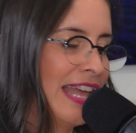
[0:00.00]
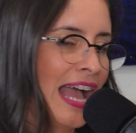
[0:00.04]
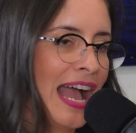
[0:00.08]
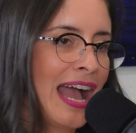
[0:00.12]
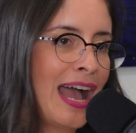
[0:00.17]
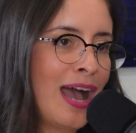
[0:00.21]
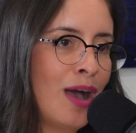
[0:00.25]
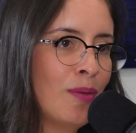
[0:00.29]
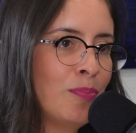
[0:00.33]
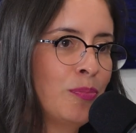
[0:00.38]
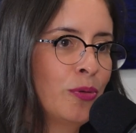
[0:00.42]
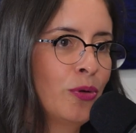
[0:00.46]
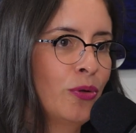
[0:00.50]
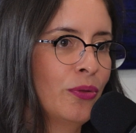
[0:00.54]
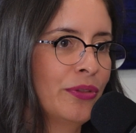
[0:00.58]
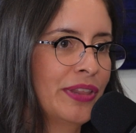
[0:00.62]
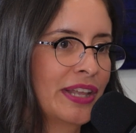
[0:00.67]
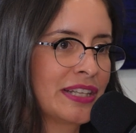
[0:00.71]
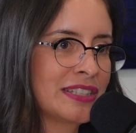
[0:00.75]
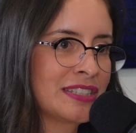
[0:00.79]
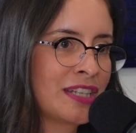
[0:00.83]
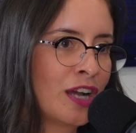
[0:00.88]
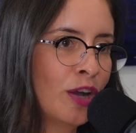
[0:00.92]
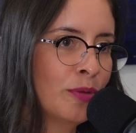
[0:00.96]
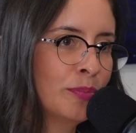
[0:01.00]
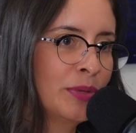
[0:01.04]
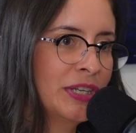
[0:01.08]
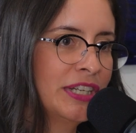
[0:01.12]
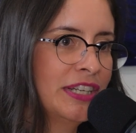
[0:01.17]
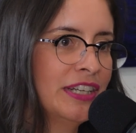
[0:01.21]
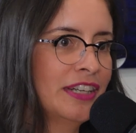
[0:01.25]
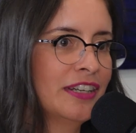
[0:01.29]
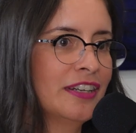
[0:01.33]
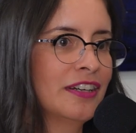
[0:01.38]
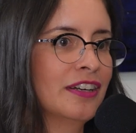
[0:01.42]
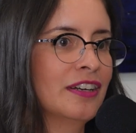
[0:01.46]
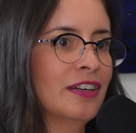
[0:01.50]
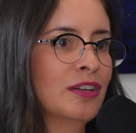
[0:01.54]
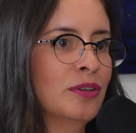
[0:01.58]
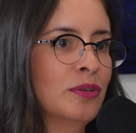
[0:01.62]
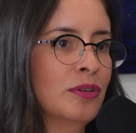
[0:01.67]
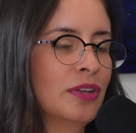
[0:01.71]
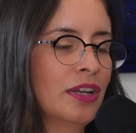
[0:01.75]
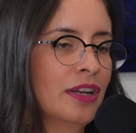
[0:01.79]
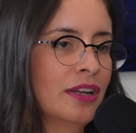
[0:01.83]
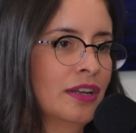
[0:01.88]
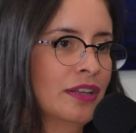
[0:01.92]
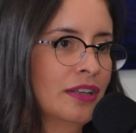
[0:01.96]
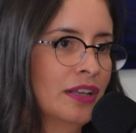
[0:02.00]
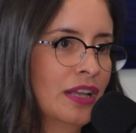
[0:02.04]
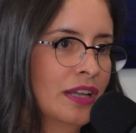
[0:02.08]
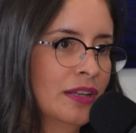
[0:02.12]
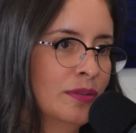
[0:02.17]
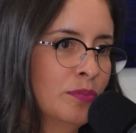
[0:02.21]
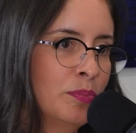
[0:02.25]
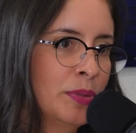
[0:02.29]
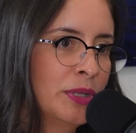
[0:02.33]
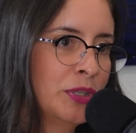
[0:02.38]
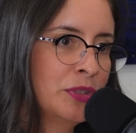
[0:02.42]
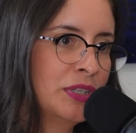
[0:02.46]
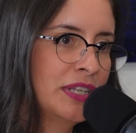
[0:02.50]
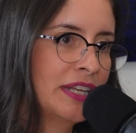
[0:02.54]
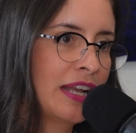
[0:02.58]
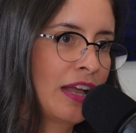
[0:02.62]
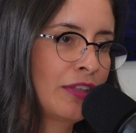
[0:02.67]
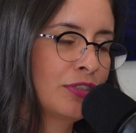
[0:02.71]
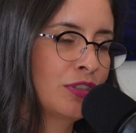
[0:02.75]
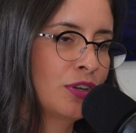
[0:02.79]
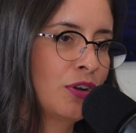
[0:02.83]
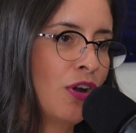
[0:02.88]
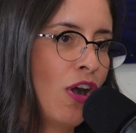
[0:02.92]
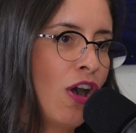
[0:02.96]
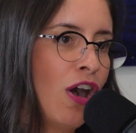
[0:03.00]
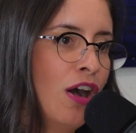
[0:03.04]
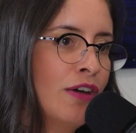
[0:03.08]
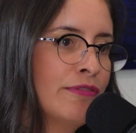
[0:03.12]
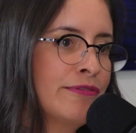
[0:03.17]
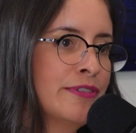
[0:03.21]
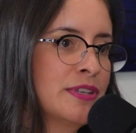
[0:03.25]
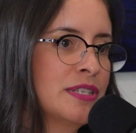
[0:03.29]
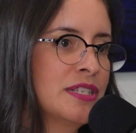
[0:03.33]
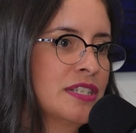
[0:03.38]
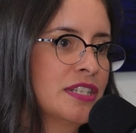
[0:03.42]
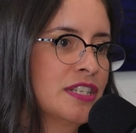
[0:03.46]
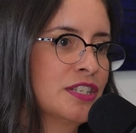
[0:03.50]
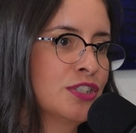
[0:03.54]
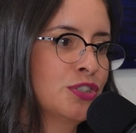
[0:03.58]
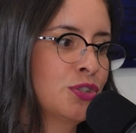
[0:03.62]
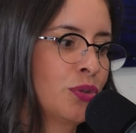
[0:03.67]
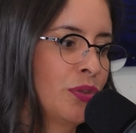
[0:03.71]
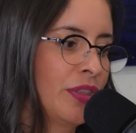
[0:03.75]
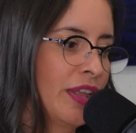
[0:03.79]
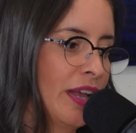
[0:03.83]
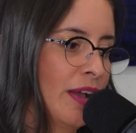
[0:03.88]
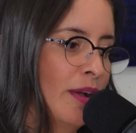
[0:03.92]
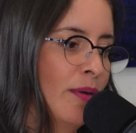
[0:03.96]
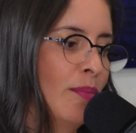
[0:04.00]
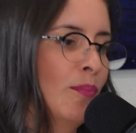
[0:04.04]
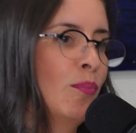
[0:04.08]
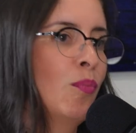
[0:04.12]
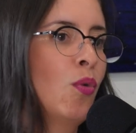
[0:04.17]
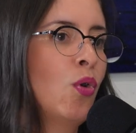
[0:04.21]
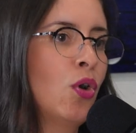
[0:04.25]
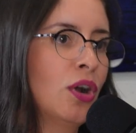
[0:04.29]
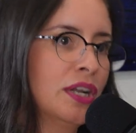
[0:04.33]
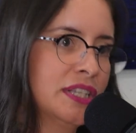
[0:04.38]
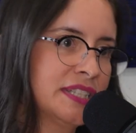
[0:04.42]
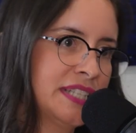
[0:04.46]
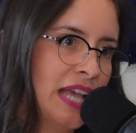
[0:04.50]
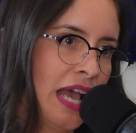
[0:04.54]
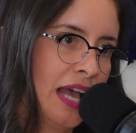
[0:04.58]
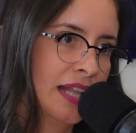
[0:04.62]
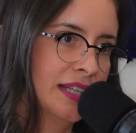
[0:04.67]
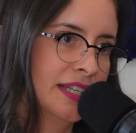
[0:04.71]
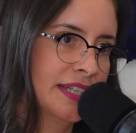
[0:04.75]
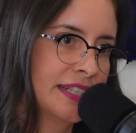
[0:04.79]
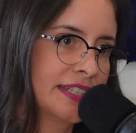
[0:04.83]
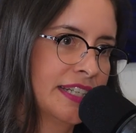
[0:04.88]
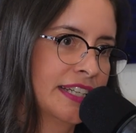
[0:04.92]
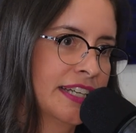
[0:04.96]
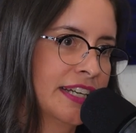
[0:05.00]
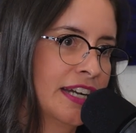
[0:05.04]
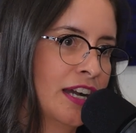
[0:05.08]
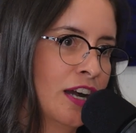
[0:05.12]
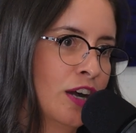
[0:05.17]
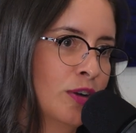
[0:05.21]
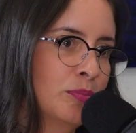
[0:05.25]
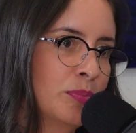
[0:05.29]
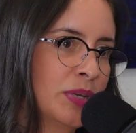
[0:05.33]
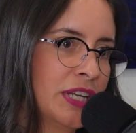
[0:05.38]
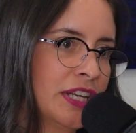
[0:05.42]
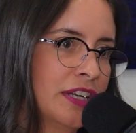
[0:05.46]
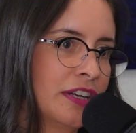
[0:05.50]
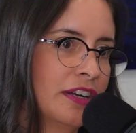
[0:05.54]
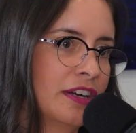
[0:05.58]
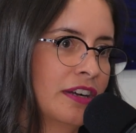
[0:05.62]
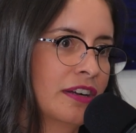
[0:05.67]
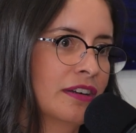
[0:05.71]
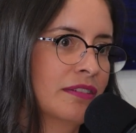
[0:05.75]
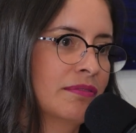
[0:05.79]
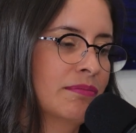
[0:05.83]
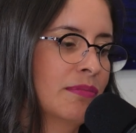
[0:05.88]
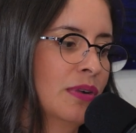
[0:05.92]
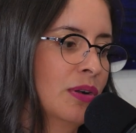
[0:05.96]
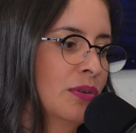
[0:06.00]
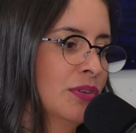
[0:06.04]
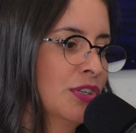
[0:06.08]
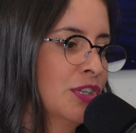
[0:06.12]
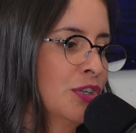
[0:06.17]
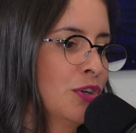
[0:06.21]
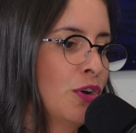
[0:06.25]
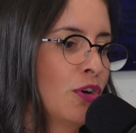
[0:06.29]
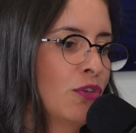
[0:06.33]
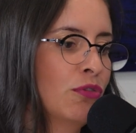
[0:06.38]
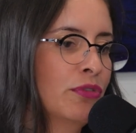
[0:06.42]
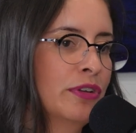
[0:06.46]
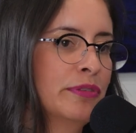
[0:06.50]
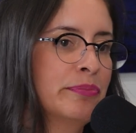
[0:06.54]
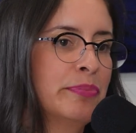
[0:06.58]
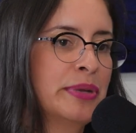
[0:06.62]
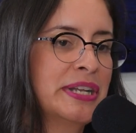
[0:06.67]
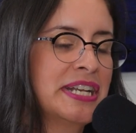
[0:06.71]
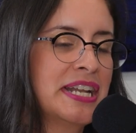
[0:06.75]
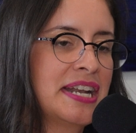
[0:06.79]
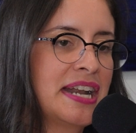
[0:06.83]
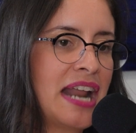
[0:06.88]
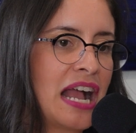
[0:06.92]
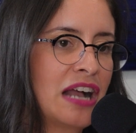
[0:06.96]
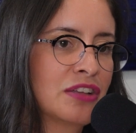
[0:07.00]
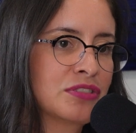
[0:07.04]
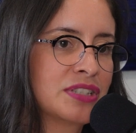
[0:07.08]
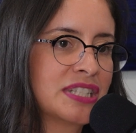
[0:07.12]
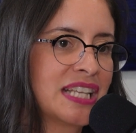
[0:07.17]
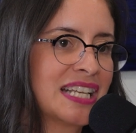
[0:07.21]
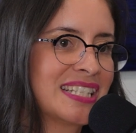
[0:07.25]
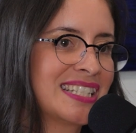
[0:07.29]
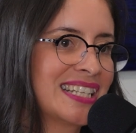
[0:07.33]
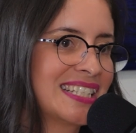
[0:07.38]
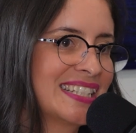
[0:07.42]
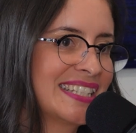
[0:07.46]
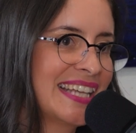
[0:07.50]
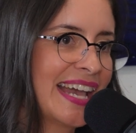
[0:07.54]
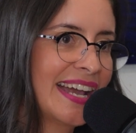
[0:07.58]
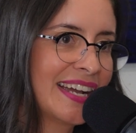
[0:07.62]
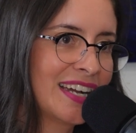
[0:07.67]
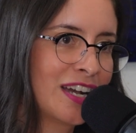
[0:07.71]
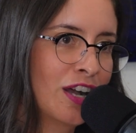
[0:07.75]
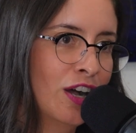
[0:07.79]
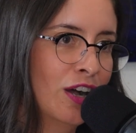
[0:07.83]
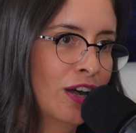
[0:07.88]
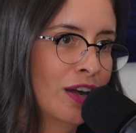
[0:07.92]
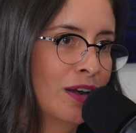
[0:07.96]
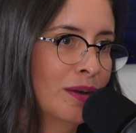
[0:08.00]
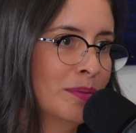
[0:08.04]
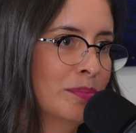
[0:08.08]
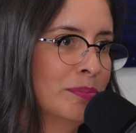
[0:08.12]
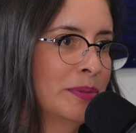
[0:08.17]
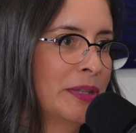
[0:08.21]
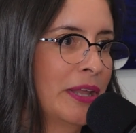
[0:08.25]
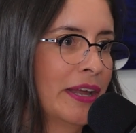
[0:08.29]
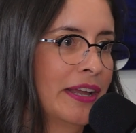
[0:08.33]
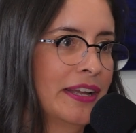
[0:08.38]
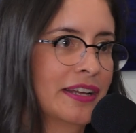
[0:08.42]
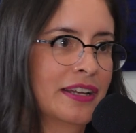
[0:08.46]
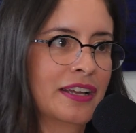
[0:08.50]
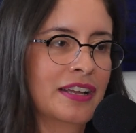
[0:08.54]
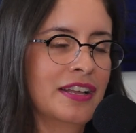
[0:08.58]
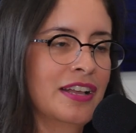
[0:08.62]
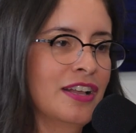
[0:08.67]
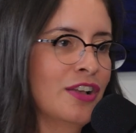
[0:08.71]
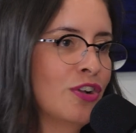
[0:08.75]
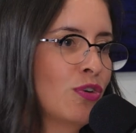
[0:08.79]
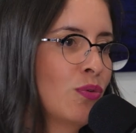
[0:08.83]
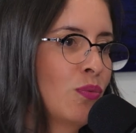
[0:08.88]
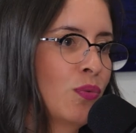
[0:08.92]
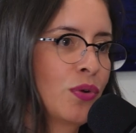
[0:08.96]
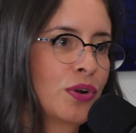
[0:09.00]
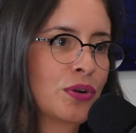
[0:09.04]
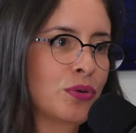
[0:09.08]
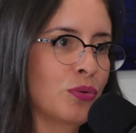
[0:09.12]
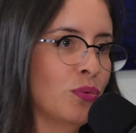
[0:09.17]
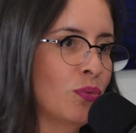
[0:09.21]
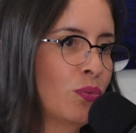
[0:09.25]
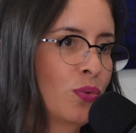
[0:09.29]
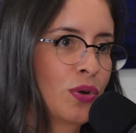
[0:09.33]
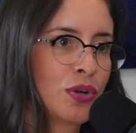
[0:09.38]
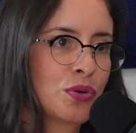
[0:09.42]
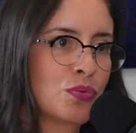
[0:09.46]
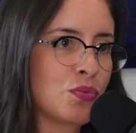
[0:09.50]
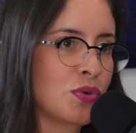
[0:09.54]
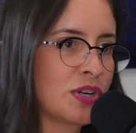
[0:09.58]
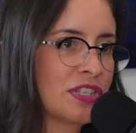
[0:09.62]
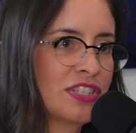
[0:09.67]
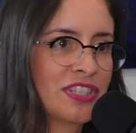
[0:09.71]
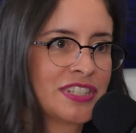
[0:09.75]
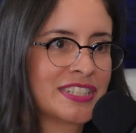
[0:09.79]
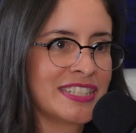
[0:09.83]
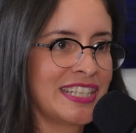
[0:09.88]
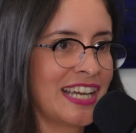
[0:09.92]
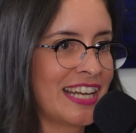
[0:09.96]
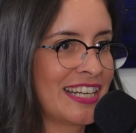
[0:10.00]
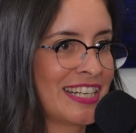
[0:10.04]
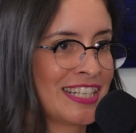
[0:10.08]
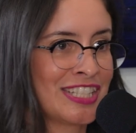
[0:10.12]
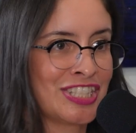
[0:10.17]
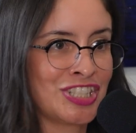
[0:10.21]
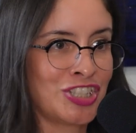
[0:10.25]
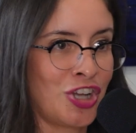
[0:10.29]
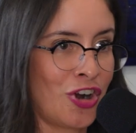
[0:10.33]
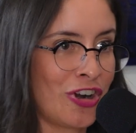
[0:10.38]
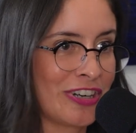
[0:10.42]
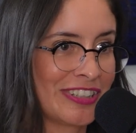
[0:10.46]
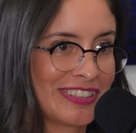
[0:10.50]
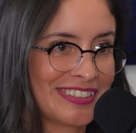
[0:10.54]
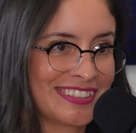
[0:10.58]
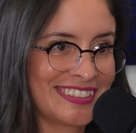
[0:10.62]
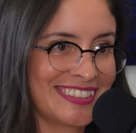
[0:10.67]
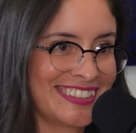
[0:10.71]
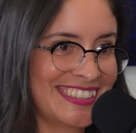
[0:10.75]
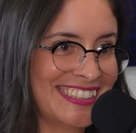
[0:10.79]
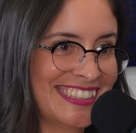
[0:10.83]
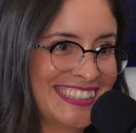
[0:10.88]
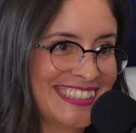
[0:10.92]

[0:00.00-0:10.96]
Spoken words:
Apple that's coming here and building out their offices so that more talent can come here. We've been announced as a tech hub. Like, we're just getting started.